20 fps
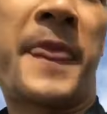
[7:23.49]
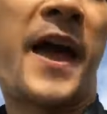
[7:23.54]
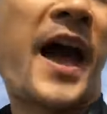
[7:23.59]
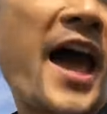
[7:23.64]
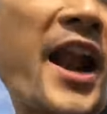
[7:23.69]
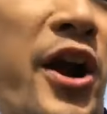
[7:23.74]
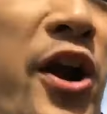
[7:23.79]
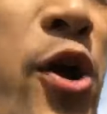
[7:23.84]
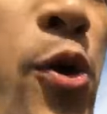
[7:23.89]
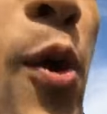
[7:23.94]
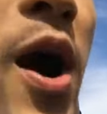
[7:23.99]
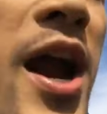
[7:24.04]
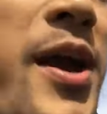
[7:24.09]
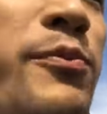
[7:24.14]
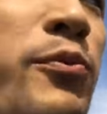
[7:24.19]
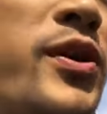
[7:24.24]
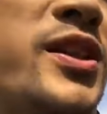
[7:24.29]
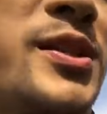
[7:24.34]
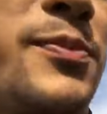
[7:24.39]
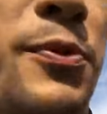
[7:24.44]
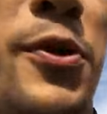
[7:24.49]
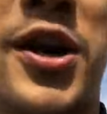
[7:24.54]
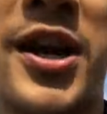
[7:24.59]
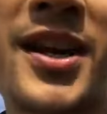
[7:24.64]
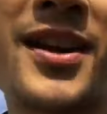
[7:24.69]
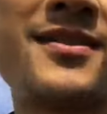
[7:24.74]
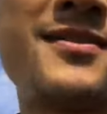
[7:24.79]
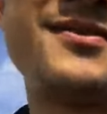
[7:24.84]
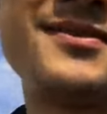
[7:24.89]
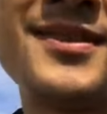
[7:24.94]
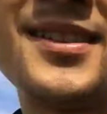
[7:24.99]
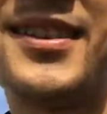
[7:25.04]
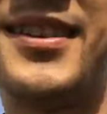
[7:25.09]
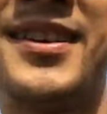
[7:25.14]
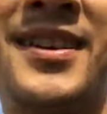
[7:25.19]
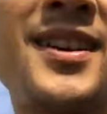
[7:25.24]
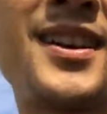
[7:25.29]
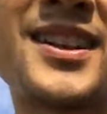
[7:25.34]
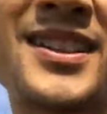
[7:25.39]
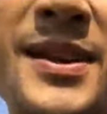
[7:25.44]
I don't know why I'm whispering.
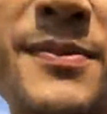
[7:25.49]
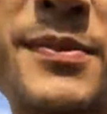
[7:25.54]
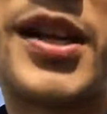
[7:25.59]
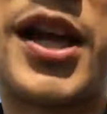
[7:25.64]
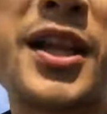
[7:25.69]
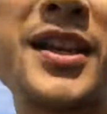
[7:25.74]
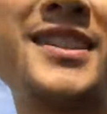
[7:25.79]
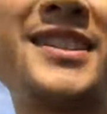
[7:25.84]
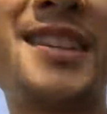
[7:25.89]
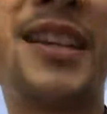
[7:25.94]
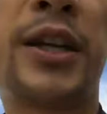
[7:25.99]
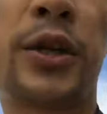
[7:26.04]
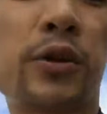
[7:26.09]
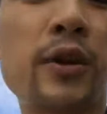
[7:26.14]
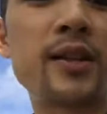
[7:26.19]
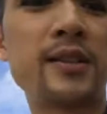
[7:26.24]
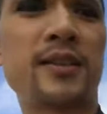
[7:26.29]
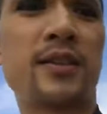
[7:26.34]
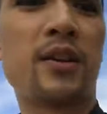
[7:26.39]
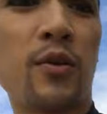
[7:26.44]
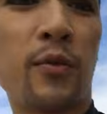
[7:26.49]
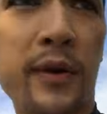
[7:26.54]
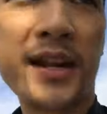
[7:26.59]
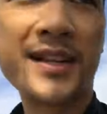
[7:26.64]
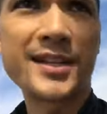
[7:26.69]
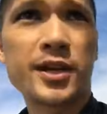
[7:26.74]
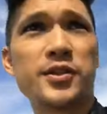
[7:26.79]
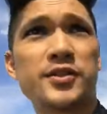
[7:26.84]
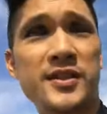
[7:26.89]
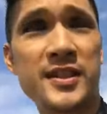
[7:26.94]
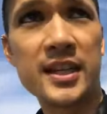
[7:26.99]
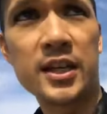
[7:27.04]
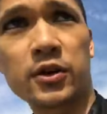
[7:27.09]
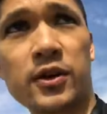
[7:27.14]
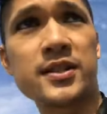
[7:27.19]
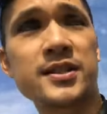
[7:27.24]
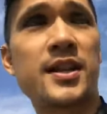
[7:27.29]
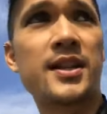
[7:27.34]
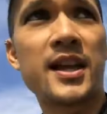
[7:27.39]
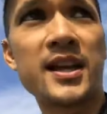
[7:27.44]
Because I'm telling secrets. When I tell
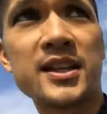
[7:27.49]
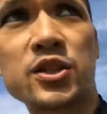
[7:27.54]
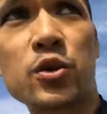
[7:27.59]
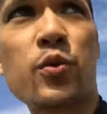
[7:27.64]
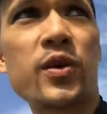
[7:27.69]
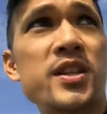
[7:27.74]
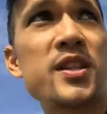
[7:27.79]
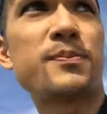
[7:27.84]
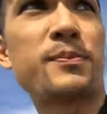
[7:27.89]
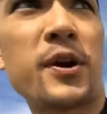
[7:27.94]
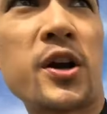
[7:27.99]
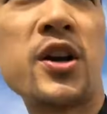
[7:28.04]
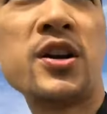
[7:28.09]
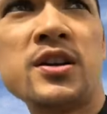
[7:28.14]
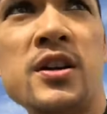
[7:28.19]
secrets, I like to whisper.